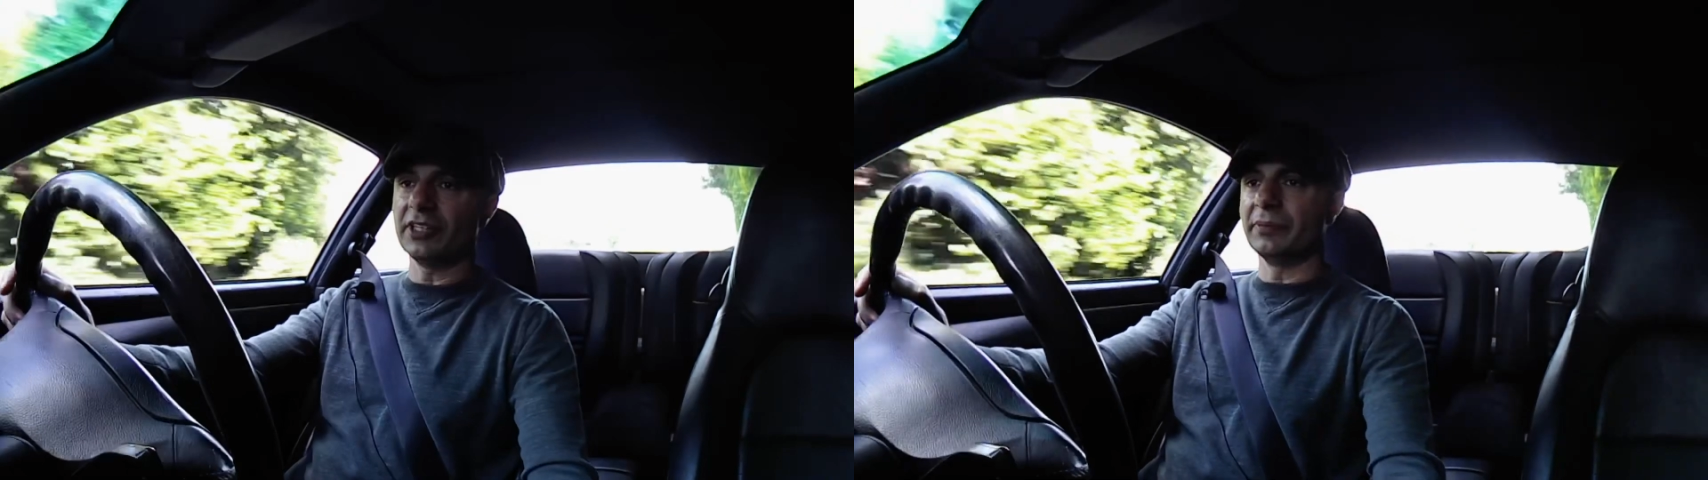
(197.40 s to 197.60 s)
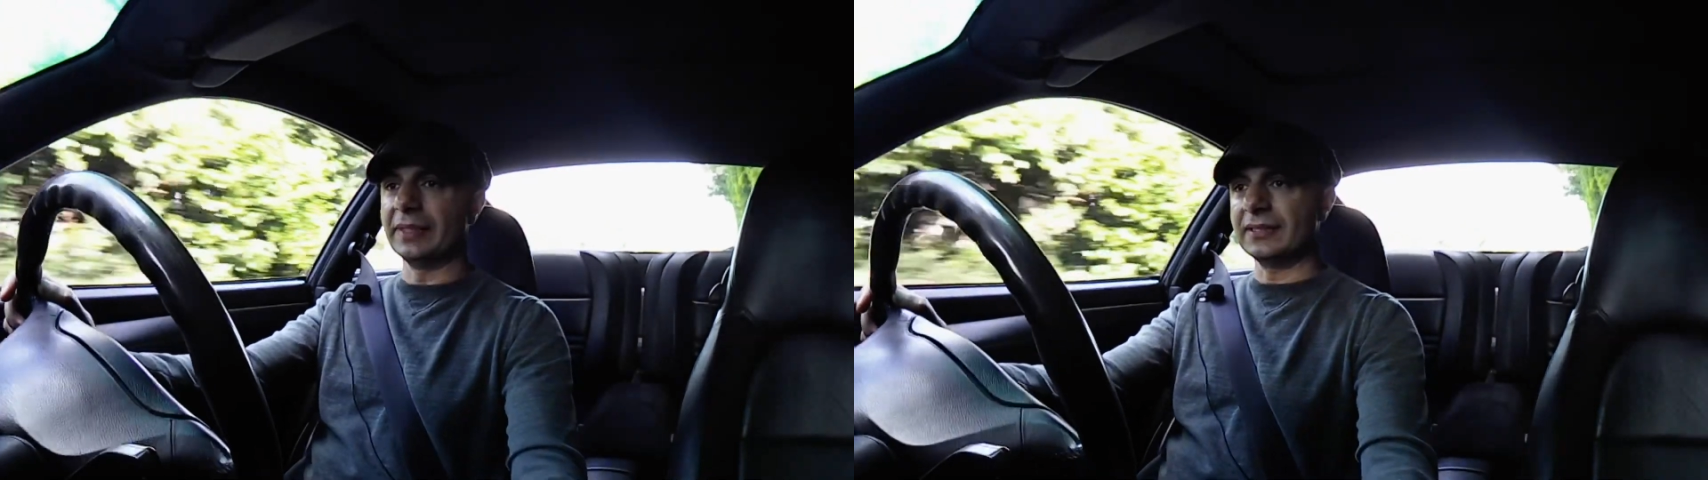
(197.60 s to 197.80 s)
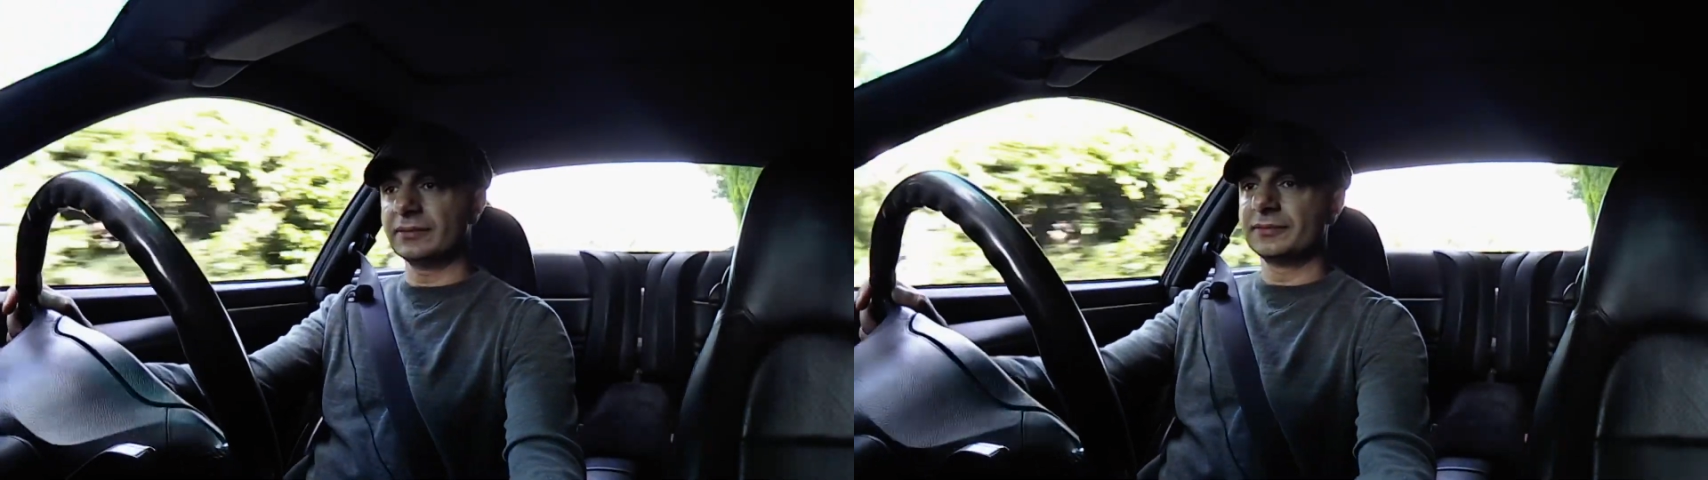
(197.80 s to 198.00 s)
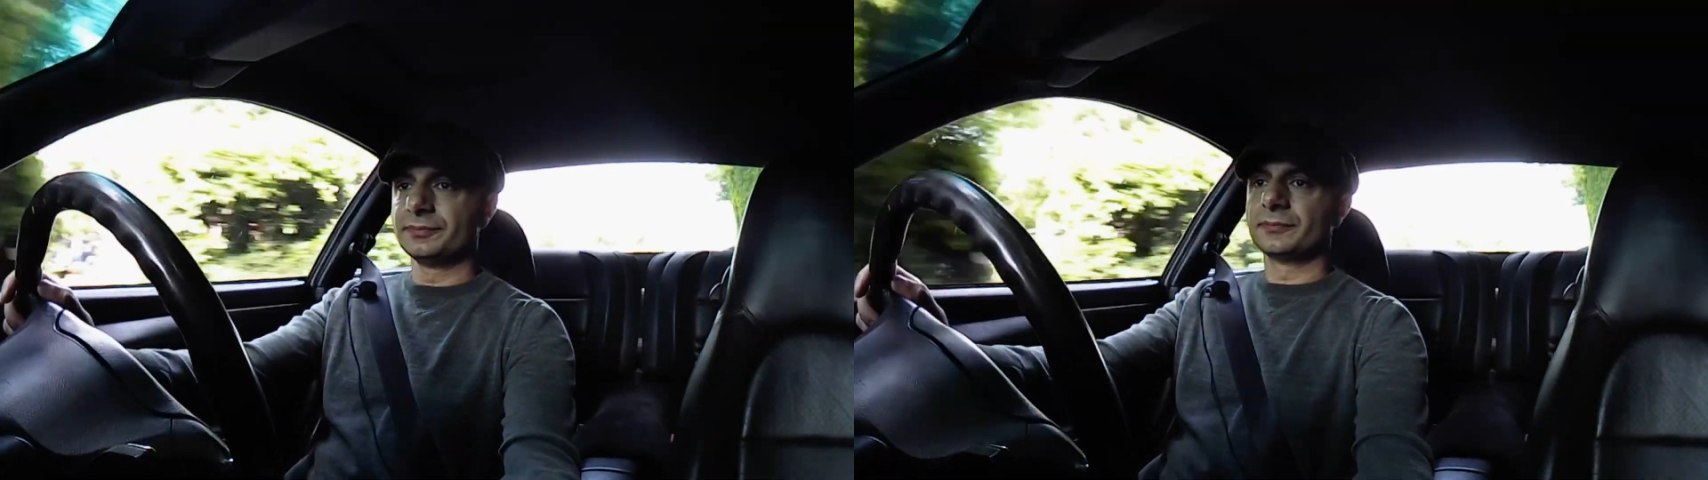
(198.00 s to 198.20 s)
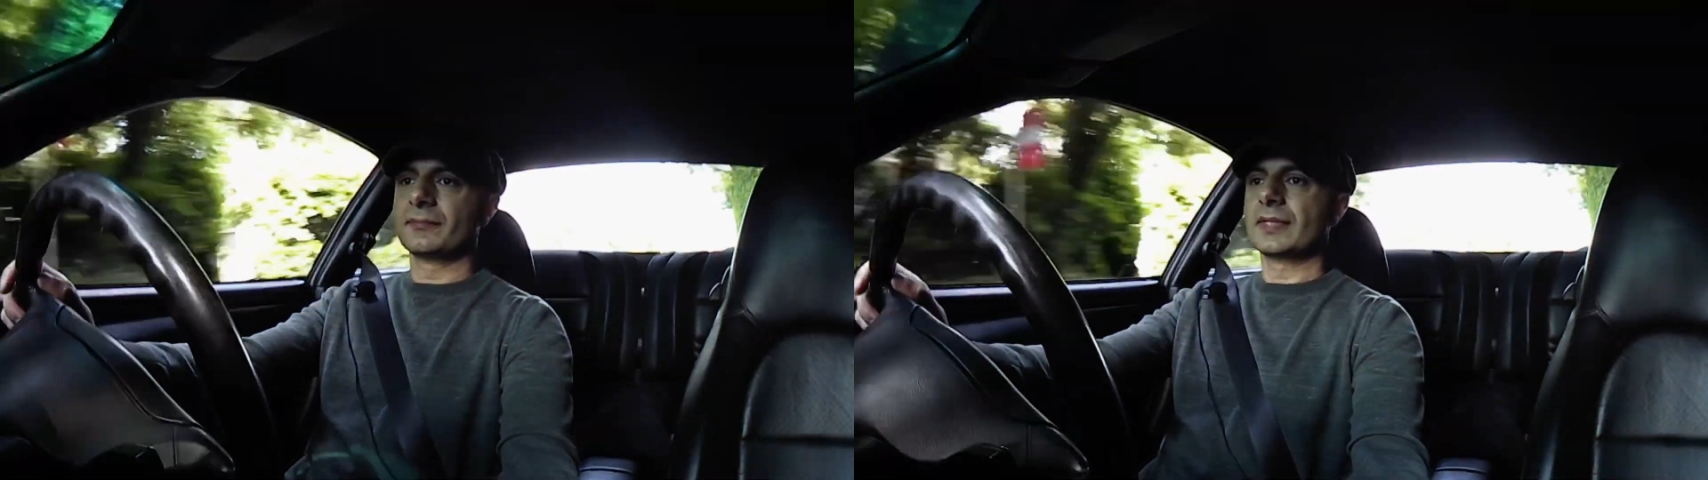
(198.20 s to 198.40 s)
it.
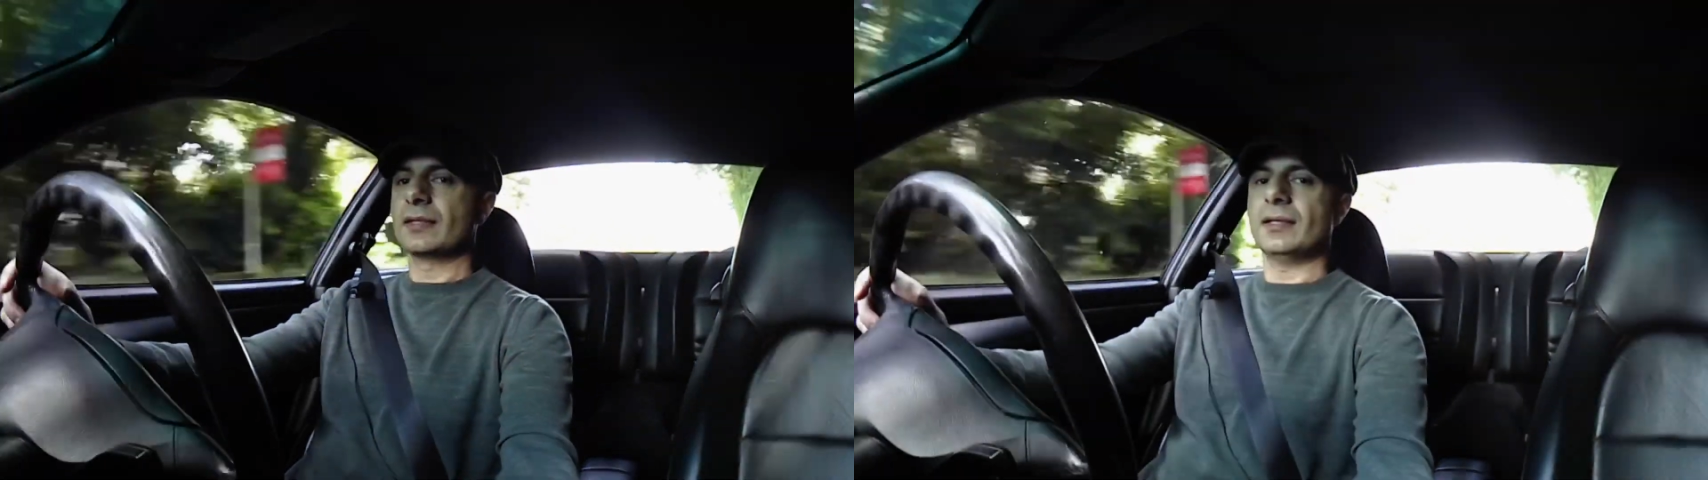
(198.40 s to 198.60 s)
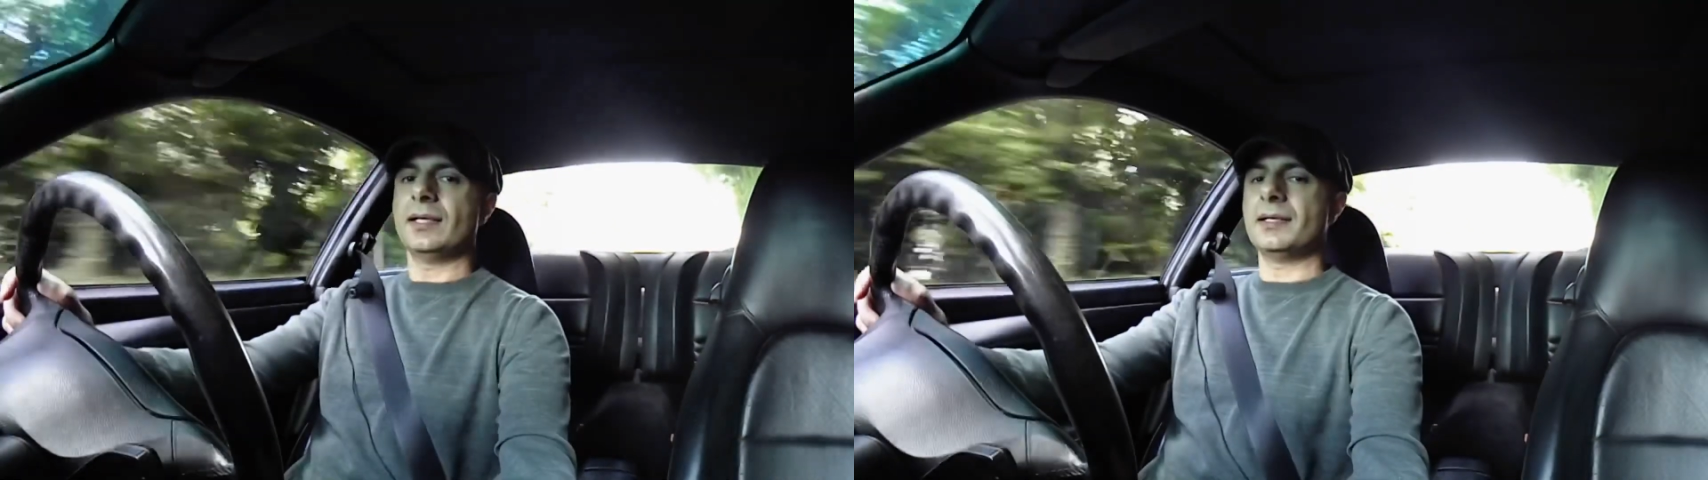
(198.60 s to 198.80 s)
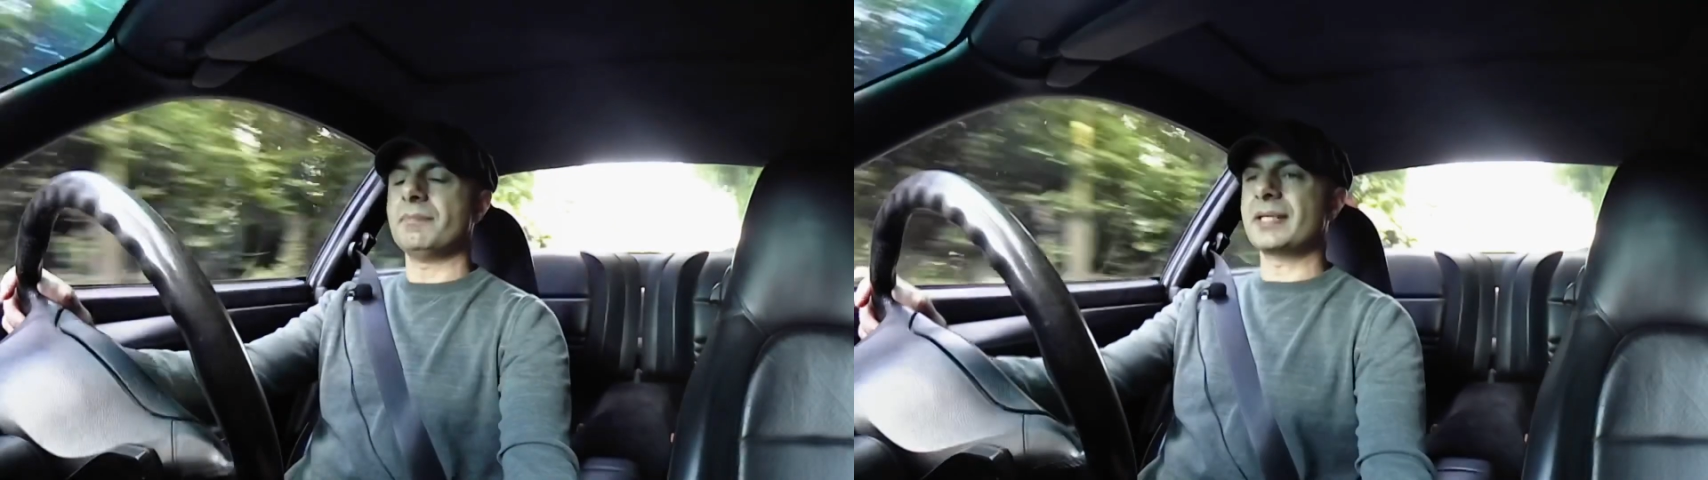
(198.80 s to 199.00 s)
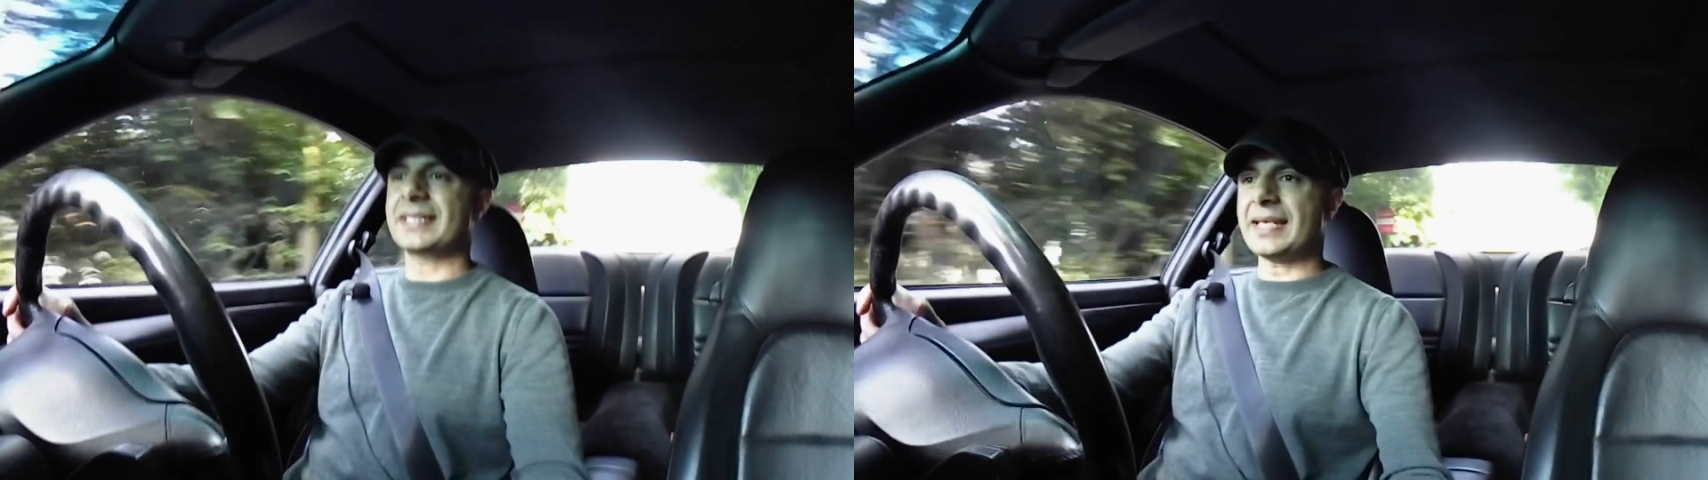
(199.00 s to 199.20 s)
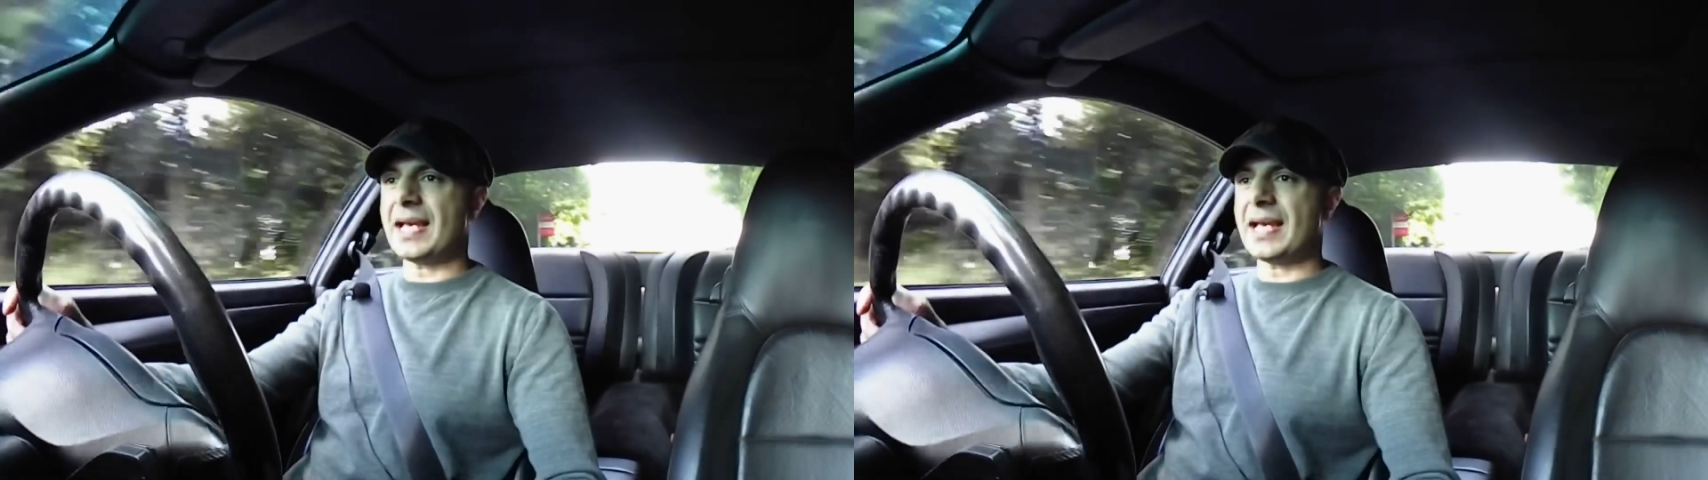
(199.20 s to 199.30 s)
My